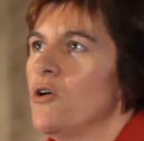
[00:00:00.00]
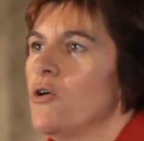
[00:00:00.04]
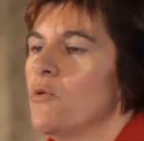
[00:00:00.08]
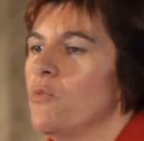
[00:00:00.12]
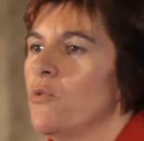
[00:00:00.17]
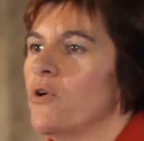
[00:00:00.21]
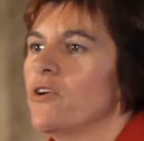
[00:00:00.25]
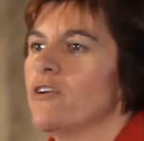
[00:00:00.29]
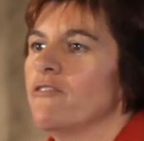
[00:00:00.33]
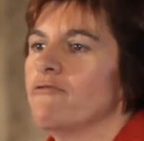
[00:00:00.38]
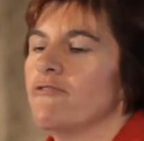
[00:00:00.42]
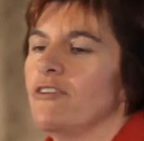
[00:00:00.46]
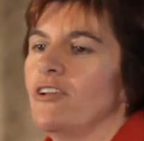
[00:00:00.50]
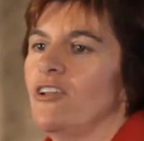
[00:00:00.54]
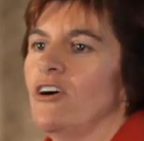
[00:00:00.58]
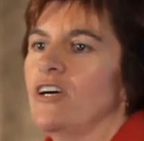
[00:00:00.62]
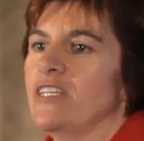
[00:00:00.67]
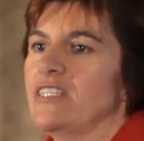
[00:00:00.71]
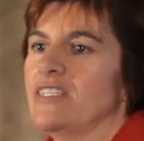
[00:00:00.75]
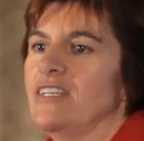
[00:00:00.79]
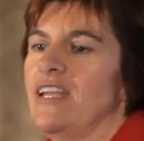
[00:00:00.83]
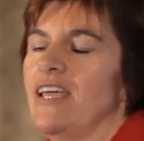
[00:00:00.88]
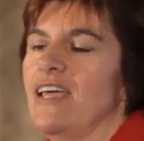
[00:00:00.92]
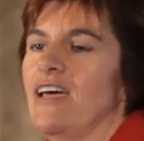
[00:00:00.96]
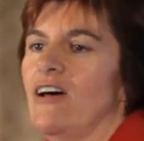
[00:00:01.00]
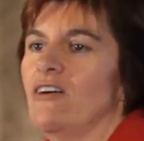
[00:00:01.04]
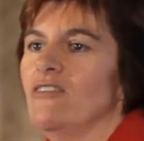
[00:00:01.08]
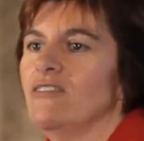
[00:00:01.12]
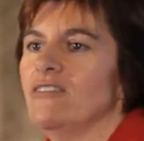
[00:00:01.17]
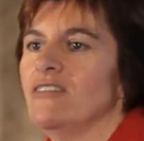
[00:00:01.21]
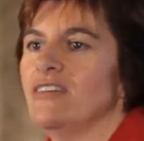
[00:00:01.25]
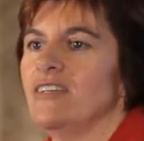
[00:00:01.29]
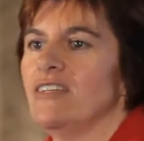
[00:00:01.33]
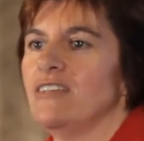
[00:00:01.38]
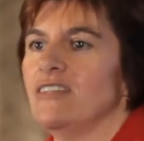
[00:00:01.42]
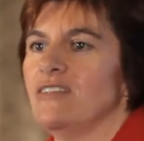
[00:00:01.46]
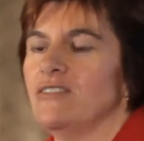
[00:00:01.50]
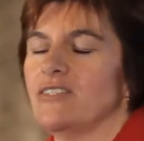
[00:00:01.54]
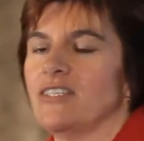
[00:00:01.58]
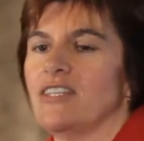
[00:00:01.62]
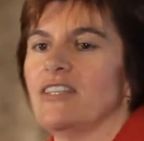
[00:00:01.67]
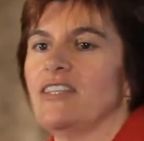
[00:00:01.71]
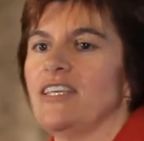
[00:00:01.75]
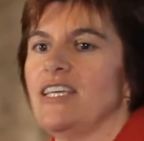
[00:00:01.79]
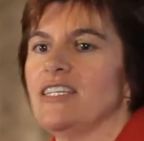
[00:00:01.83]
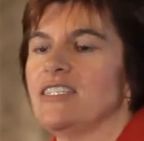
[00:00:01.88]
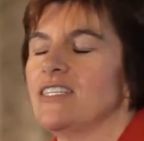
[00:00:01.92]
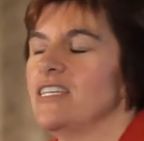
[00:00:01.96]
What I've realised now is
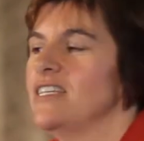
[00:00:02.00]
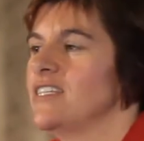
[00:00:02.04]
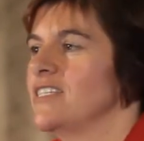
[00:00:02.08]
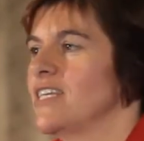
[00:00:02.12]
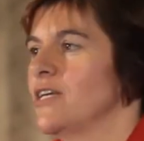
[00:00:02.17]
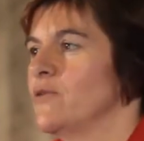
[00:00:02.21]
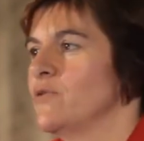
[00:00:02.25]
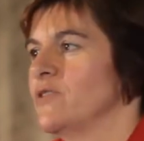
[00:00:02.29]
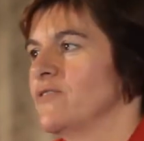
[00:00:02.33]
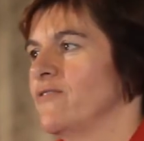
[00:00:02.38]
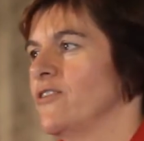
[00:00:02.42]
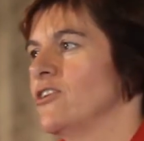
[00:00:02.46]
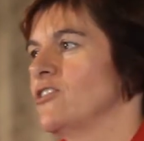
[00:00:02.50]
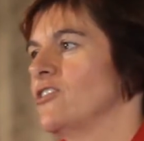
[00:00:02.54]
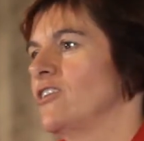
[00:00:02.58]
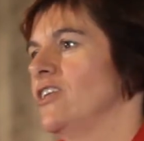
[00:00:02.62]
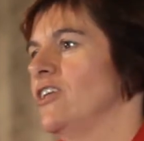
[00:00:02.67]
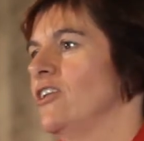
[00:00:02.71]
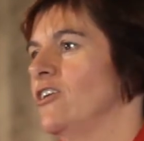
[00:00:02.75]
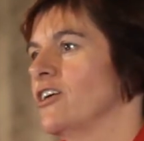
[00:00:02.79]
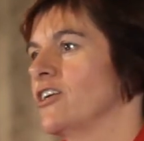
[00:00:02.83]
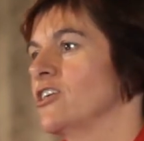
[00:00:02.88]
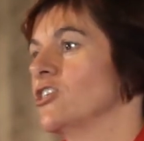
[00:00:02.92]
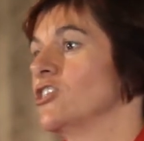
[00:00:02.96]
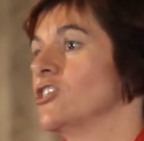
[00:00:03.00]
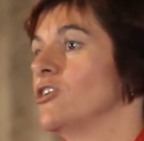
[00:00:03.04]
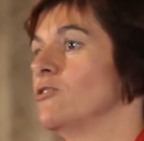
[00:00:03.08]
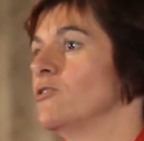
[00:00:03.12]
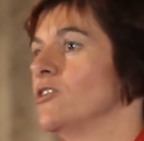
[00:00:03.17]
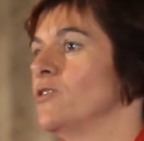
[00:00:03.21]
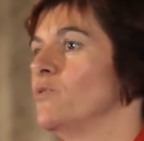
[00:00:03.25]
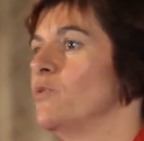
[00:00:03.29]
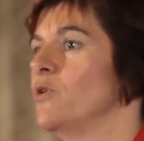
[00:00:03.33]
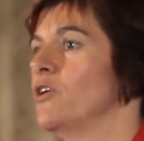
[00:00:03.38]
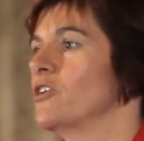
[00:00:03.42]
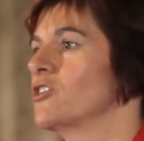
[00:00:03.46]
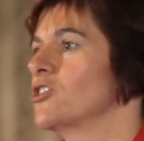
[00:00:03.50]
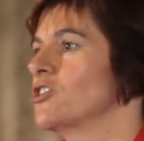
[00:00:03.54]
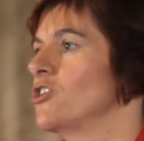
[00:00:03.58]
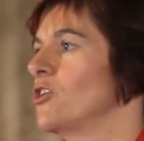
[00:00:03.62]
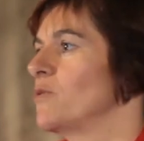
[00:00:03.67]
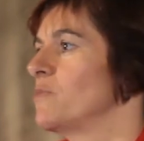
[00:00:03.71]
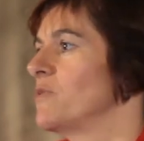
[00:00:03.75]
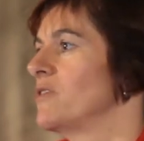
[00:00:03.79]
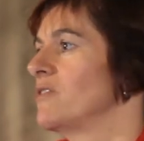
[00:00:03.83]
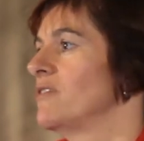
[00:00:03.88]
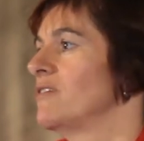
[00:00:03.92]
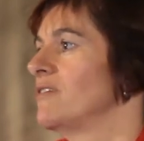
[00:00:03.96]
that the SEC was virtually like a sheltered
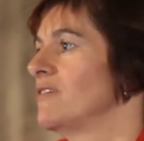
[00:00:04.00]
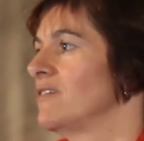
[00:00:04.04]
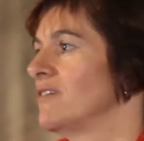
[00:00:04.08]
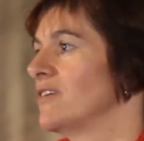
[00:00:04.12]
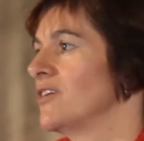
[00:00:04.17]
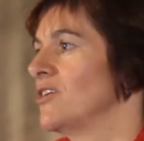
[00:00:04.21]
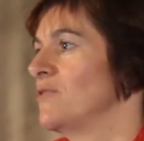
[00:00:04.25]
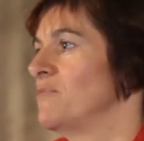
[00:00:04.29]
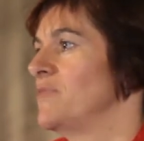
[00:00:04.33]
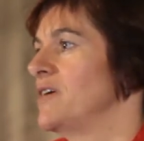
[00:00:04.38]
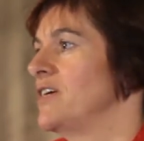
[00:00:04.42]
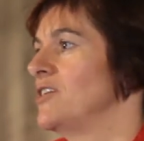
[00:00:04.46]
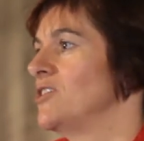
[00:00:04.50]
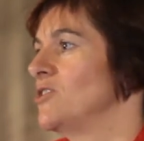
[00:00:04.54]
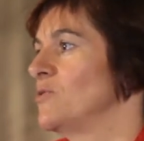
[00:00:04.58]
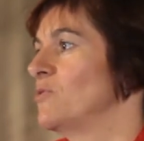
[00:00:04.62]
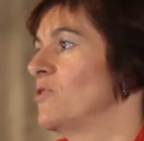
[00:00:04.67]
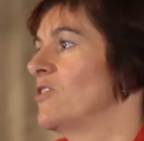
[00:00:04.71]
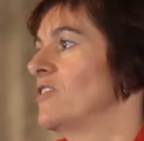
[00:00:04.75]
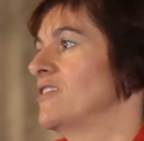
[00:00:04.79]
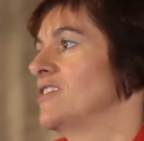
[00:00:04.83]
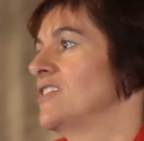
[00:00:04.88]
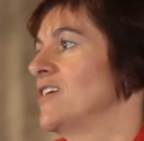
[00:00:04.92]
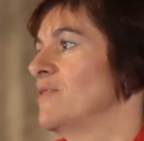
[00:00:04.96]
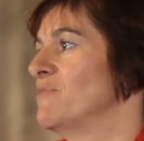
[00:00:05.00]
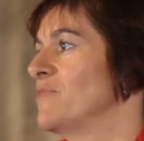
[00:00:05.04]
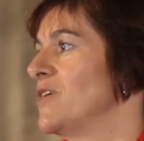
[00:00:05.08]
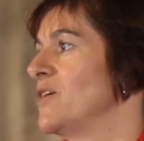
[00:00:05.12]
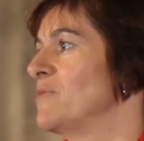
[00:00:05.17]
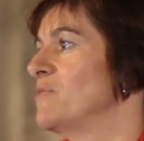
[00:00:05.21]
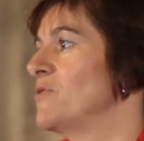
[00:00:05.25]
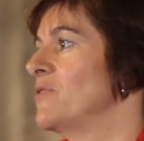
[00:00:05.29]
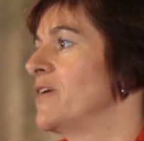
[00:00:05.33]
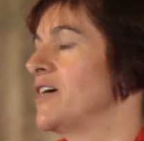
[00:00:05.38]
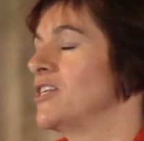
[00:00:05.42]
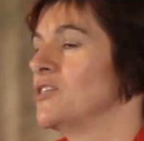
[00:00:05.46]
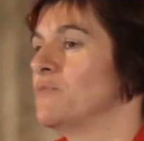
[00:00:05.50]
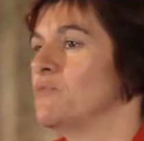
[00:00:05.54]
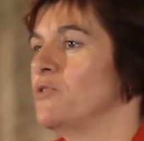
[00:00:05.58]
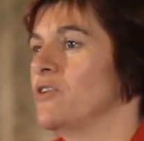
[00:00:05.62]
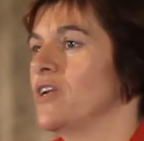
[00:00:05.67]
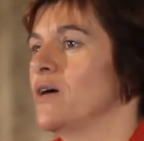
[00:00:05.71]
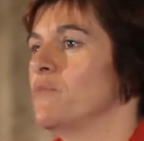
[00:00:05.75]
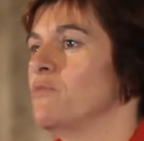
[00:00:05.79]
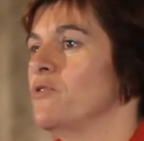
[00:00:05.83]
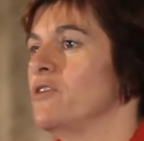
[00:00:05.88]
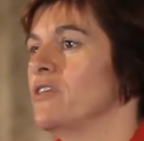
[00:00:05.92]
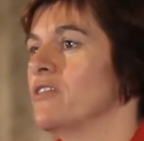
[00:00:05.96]
workshop compared to what some people had to put
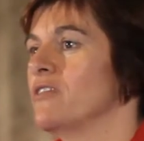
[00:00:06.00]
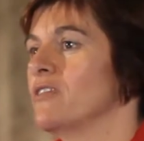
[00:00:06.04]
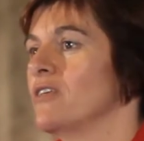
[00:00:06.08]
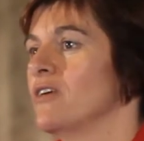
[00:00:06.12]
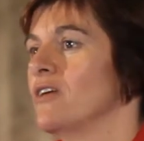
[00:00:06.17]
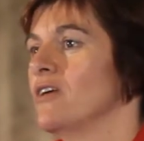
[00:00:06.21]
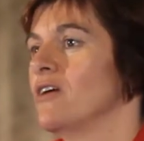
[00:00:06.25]
up with.